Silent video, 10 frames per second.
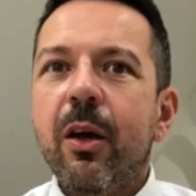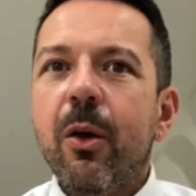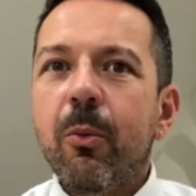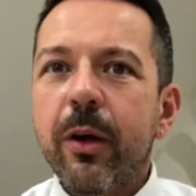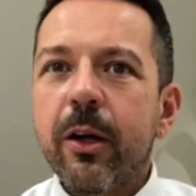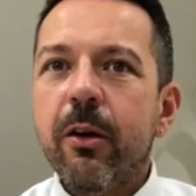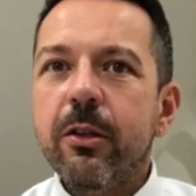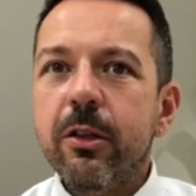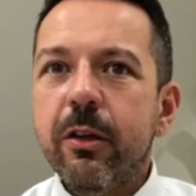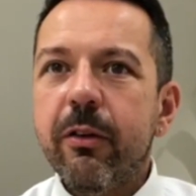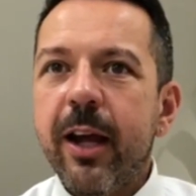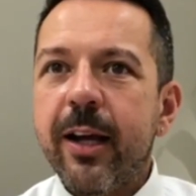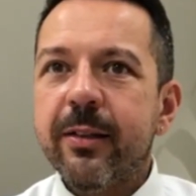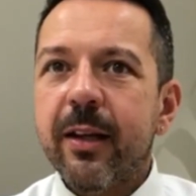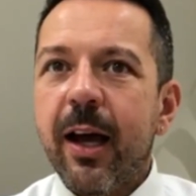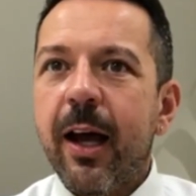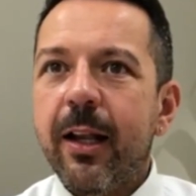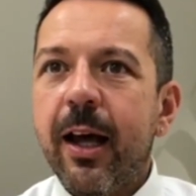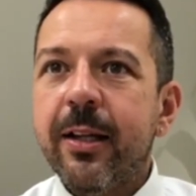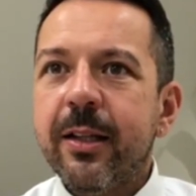We are going to create a
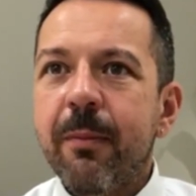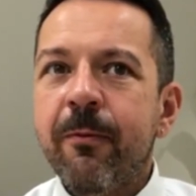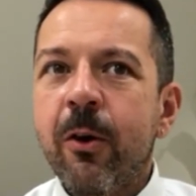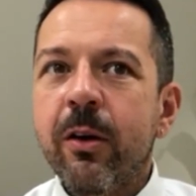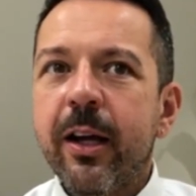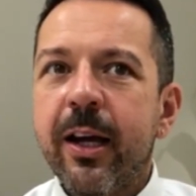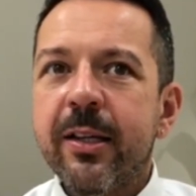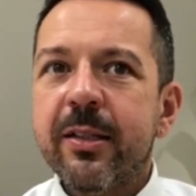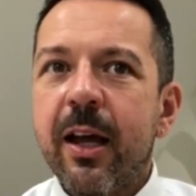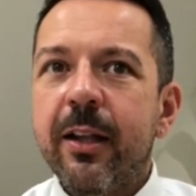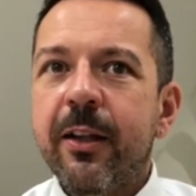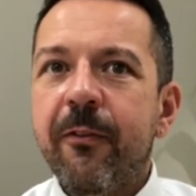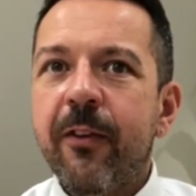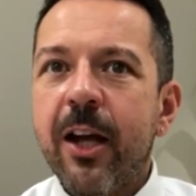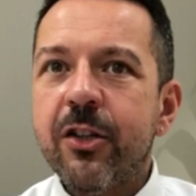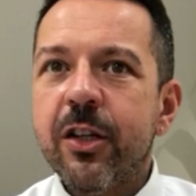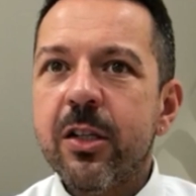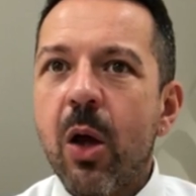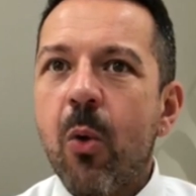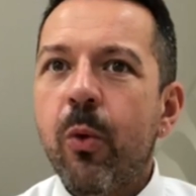light-up phone case that
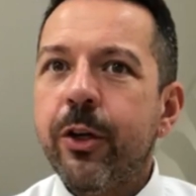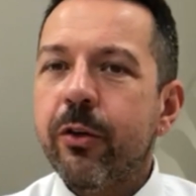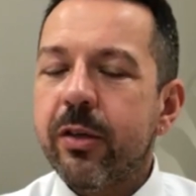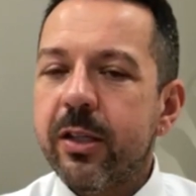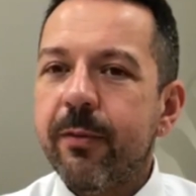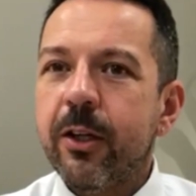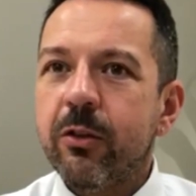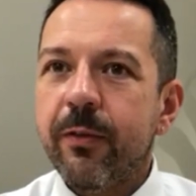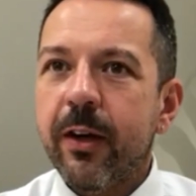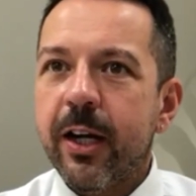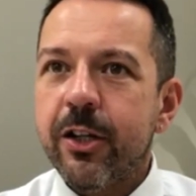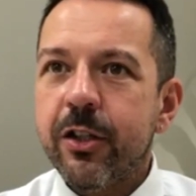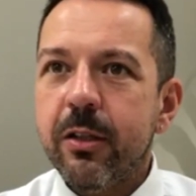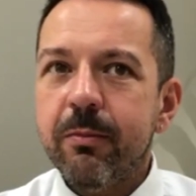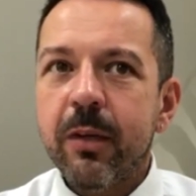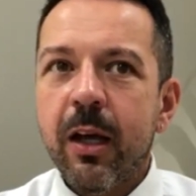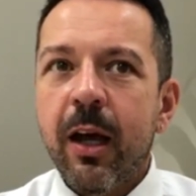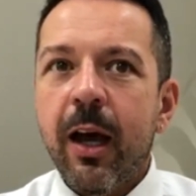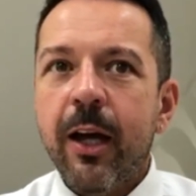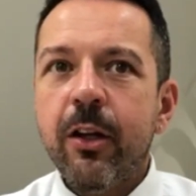flashes when you receive a notification
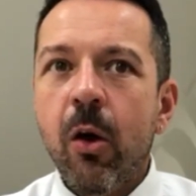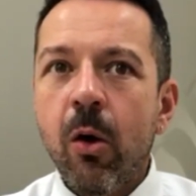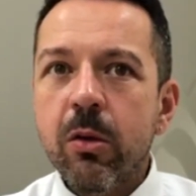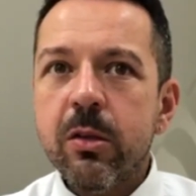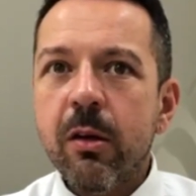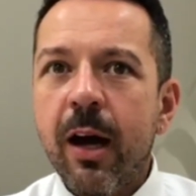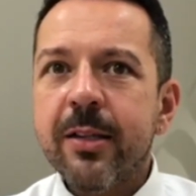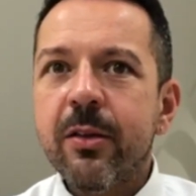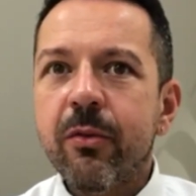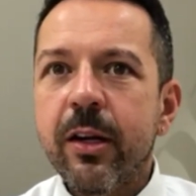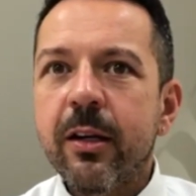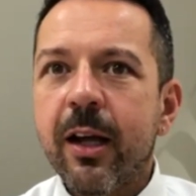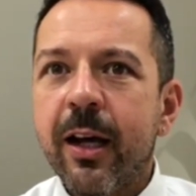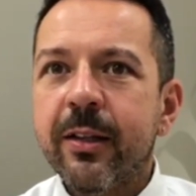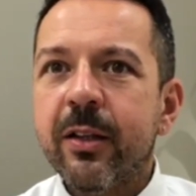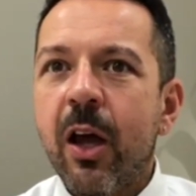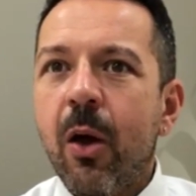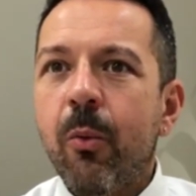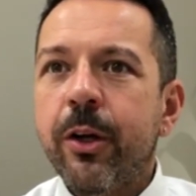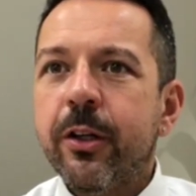and also has a ring light
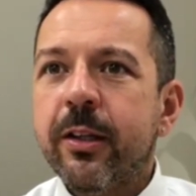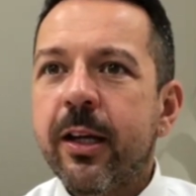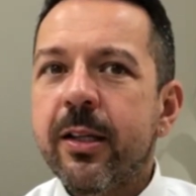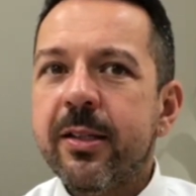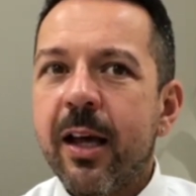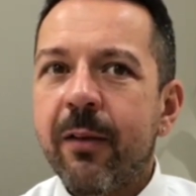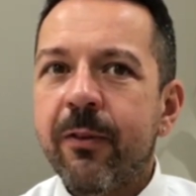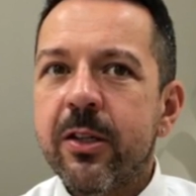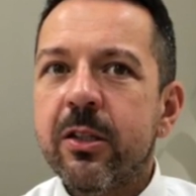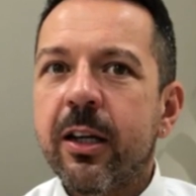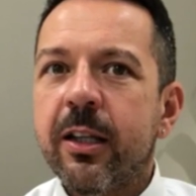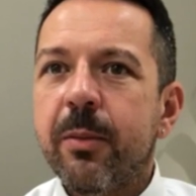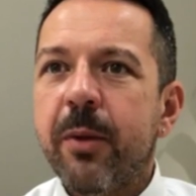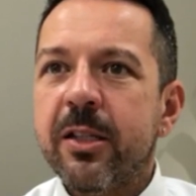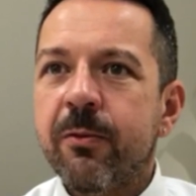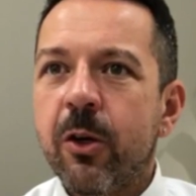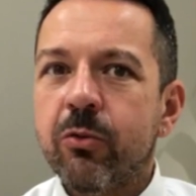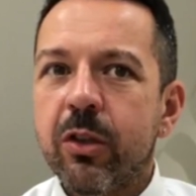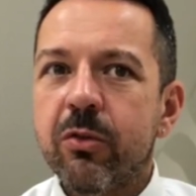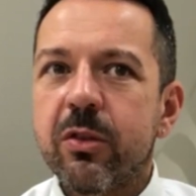when you're taking selfies to get the best
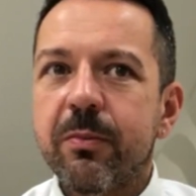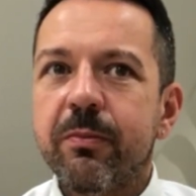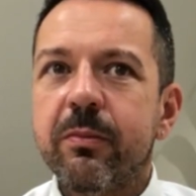photos.